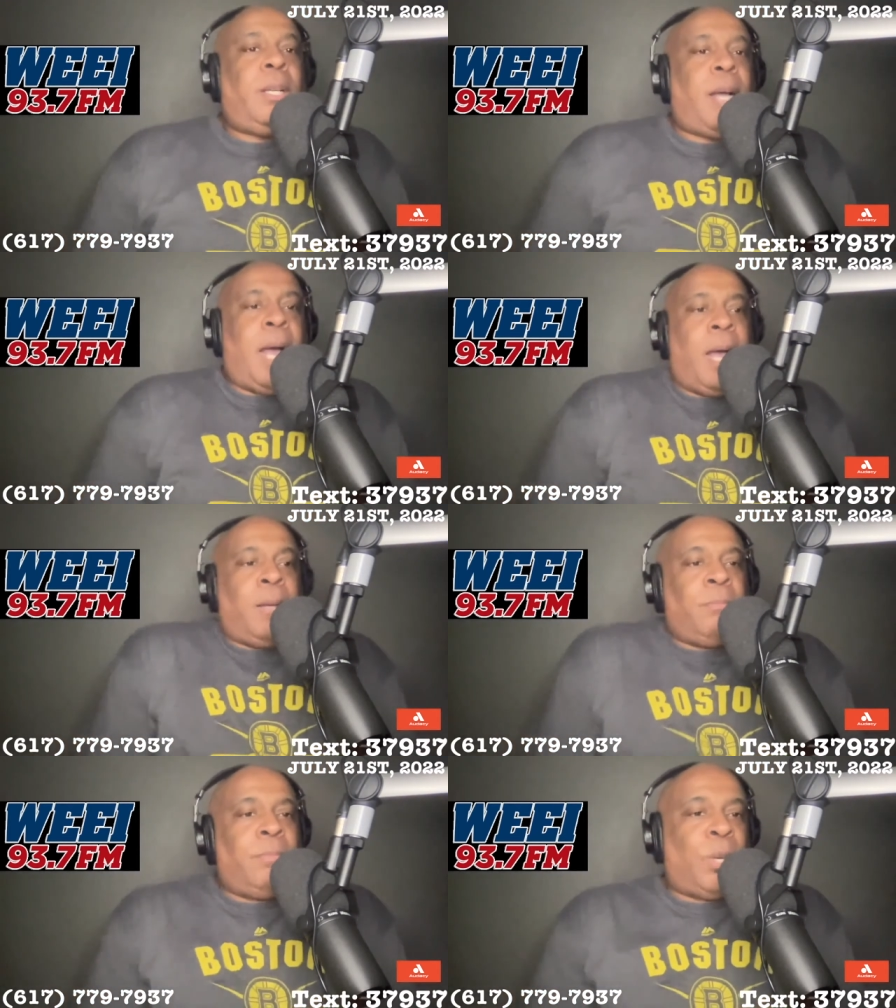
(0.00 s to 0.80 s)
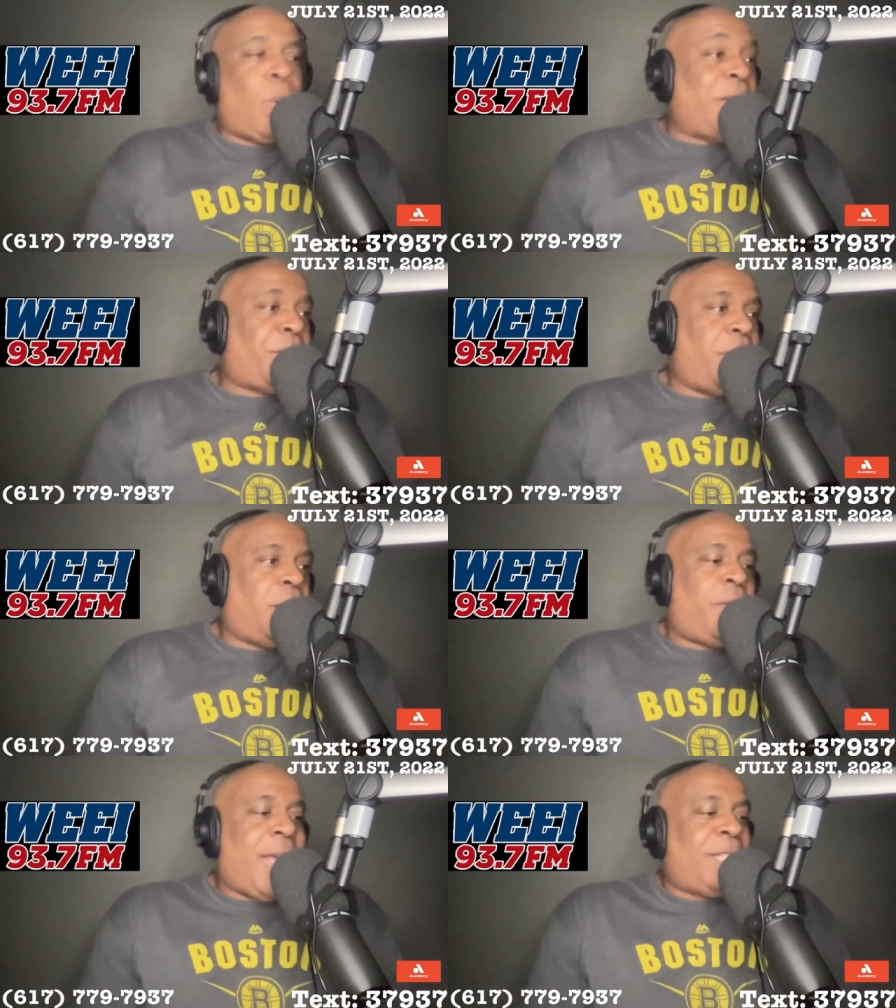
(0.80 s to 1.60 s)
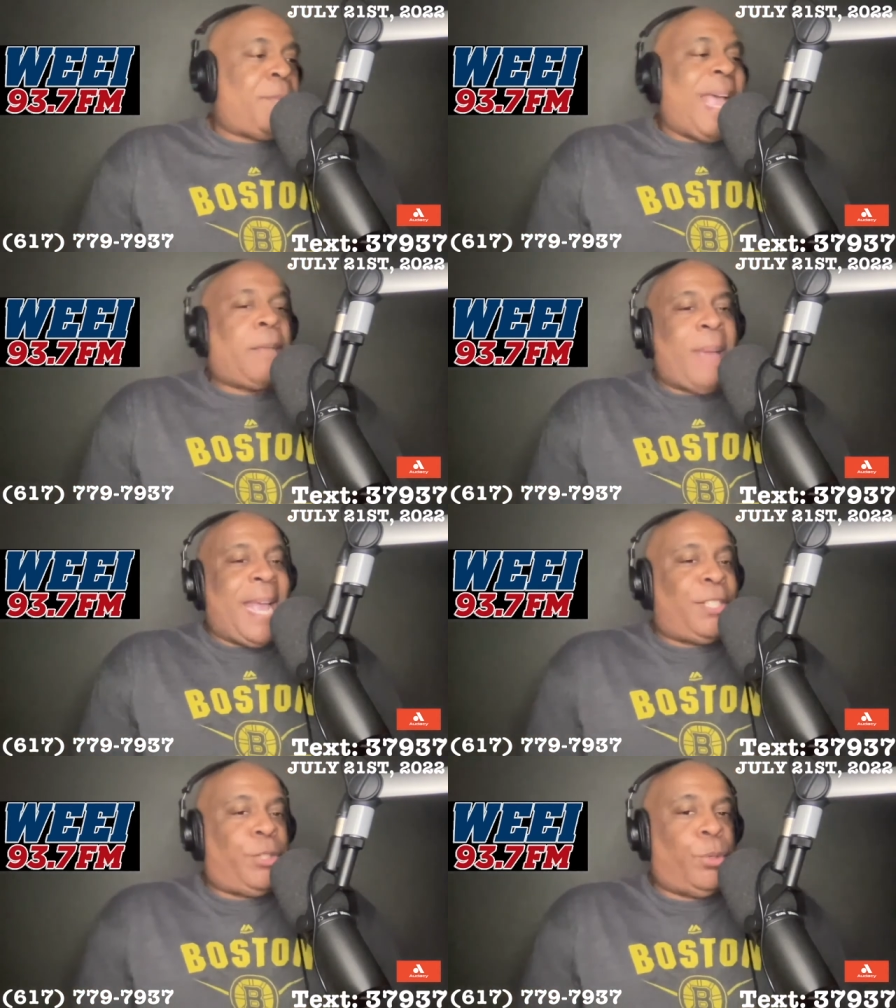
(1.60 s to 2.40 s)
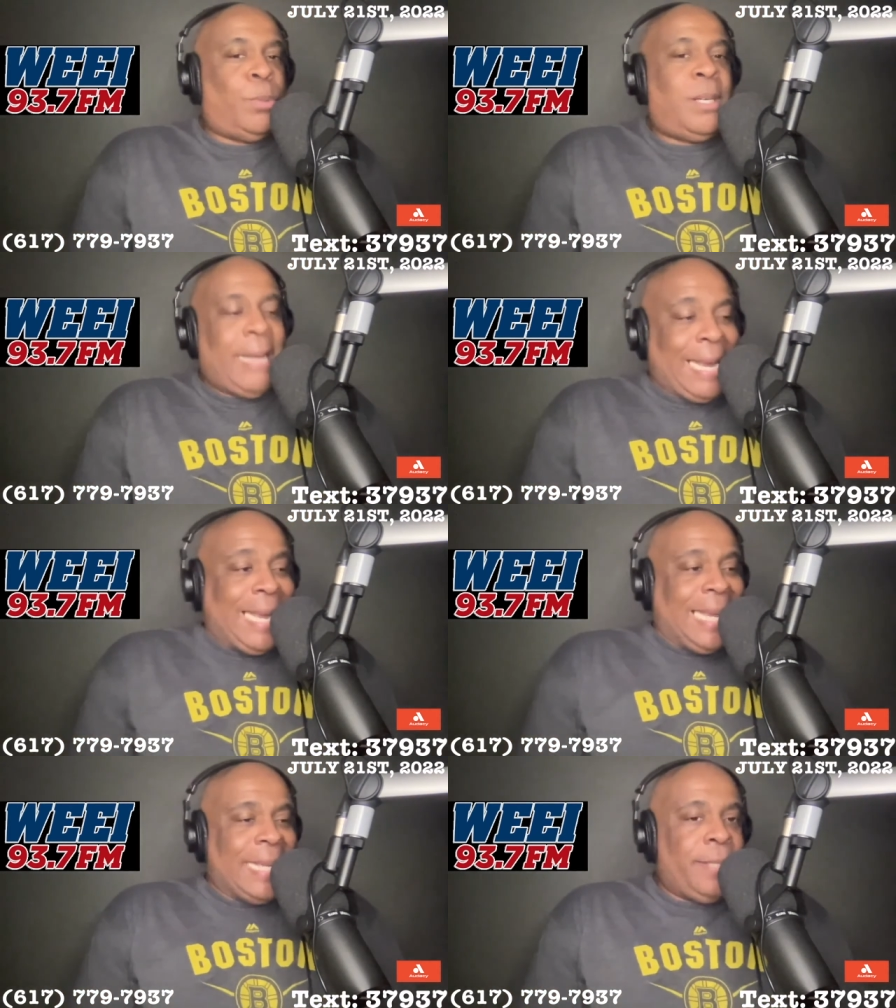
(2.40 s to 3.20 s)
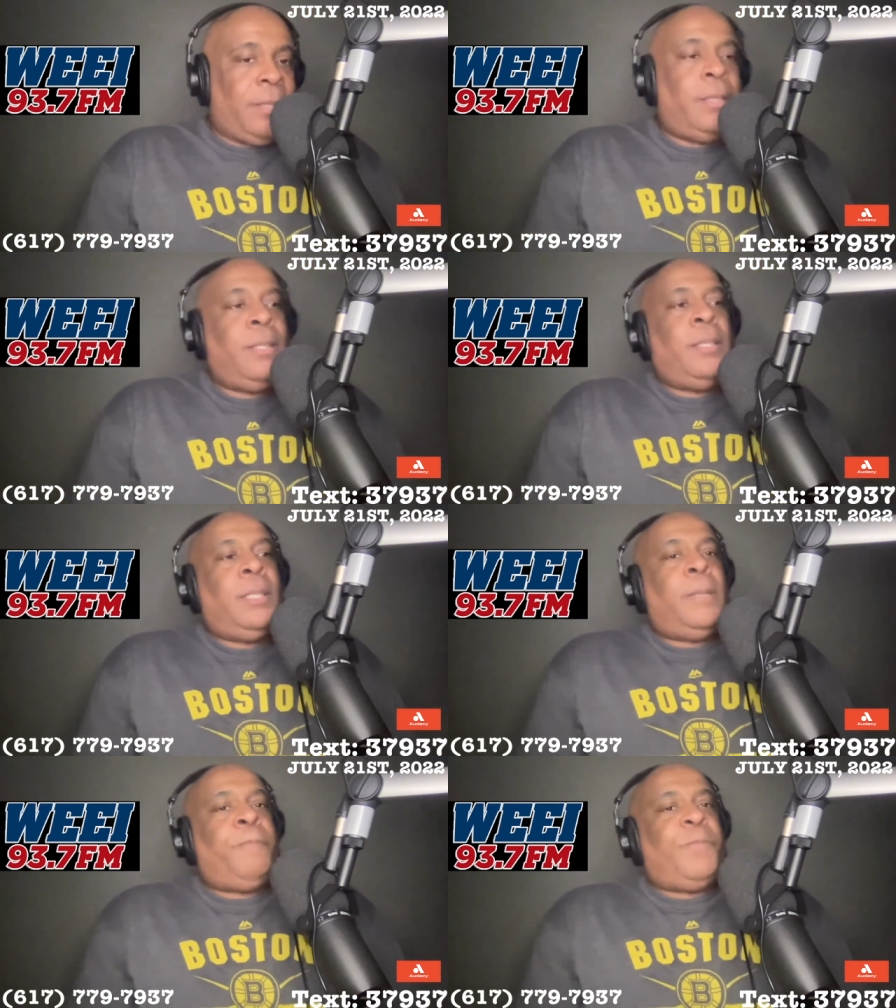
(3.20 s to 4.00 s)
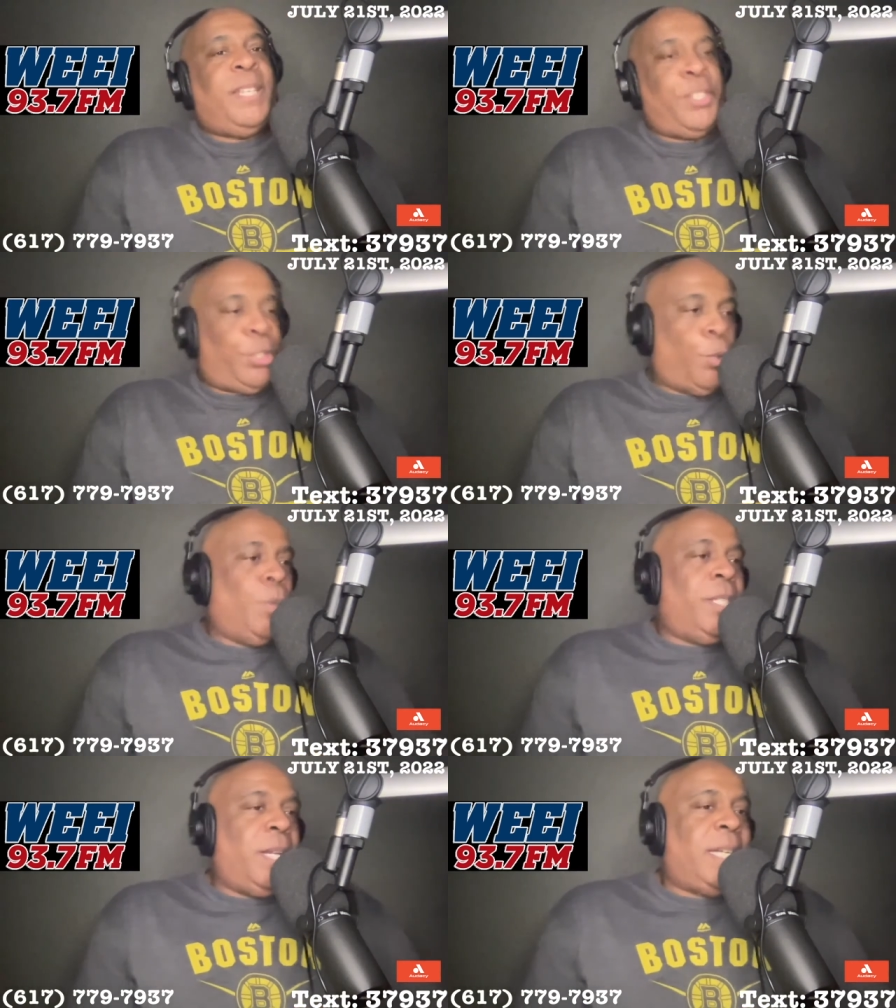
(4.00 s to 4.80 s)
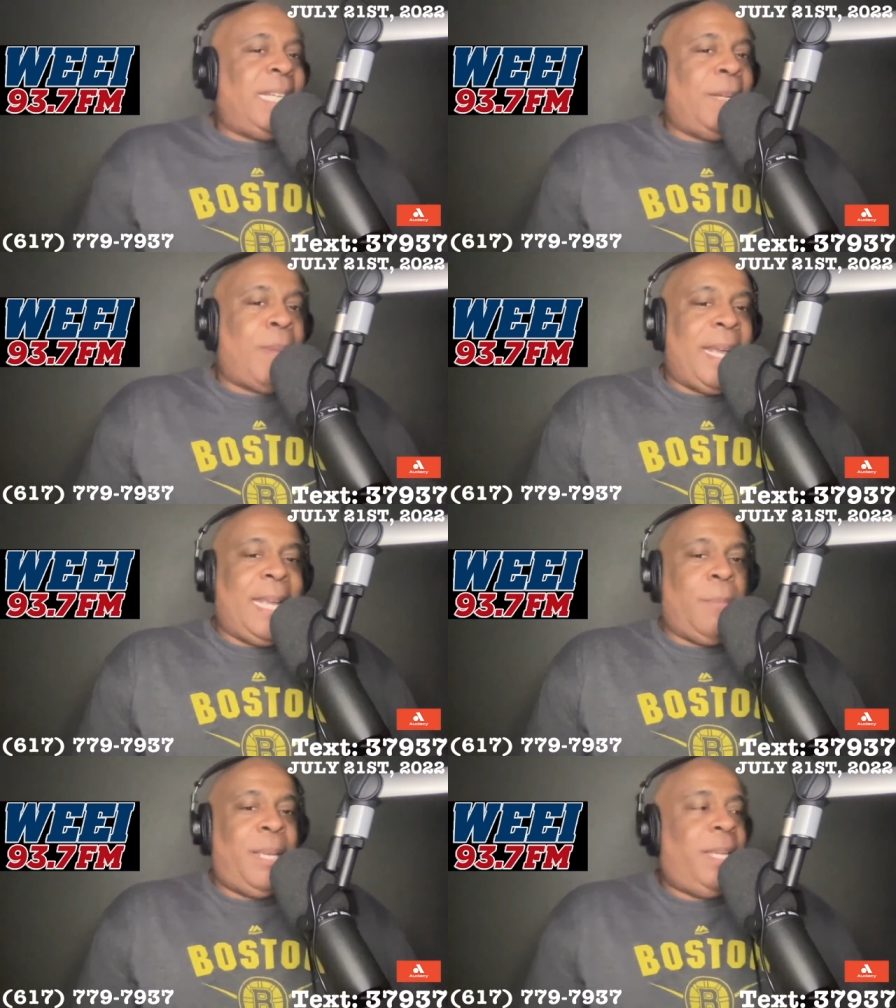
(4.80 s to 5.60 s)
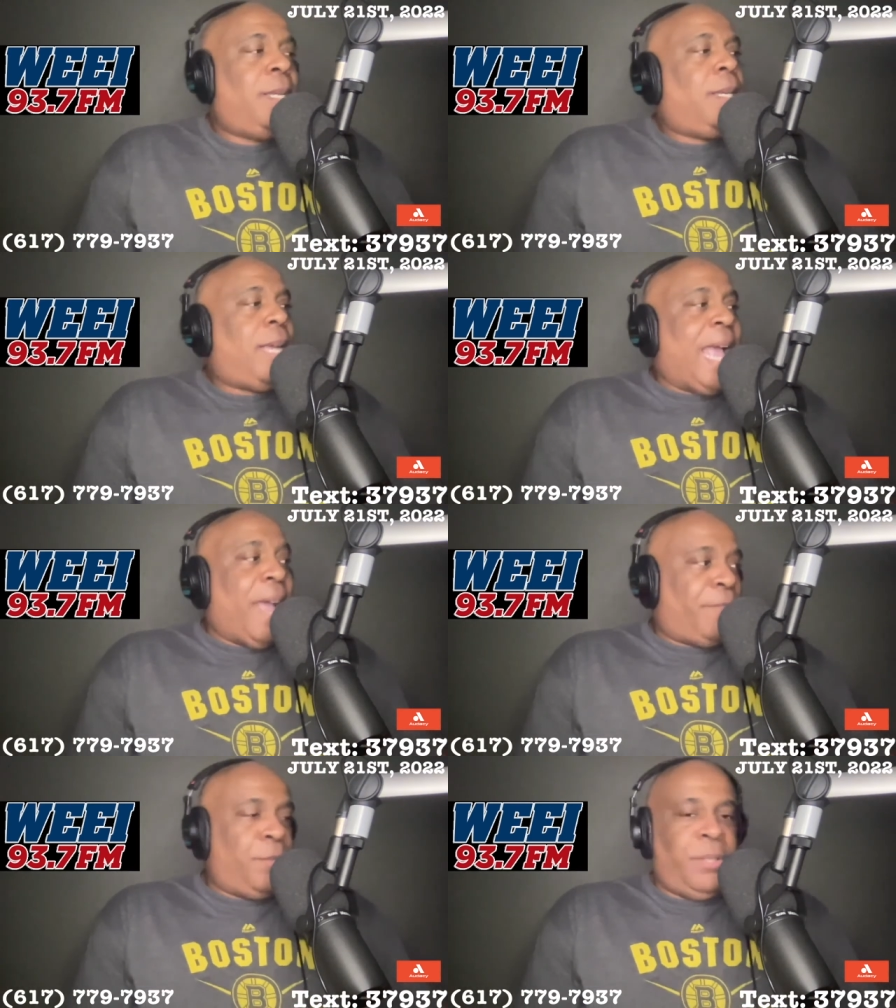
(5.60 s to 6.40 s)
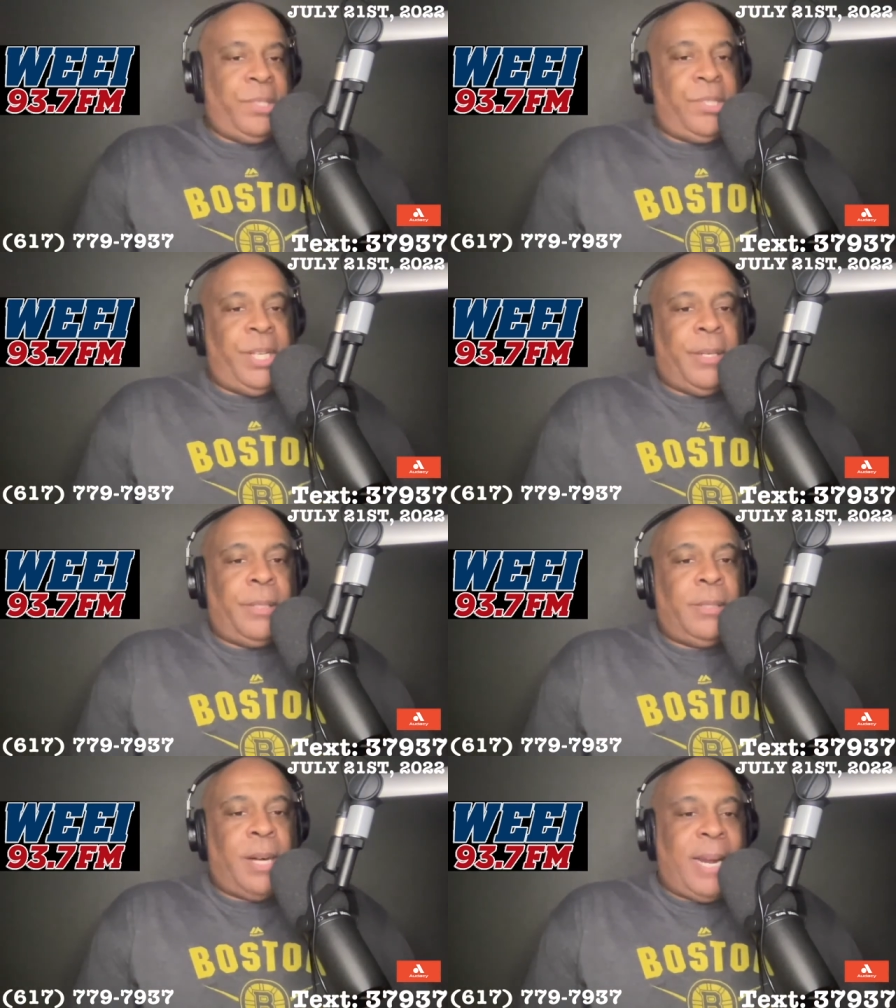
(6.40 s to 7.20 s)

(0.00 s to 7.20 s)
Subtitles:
the question of has Mac passed Tua and is Tua done in Miami after this year?